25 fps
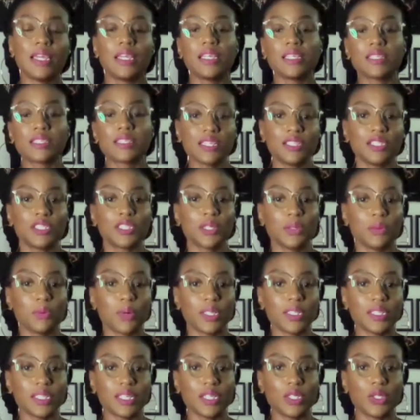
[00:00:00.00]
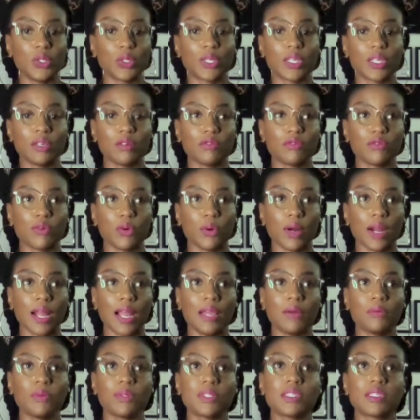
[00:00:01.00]
Essentially what they're looking for,
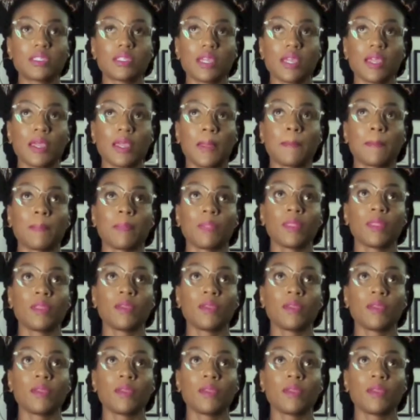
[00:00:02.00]
I would say,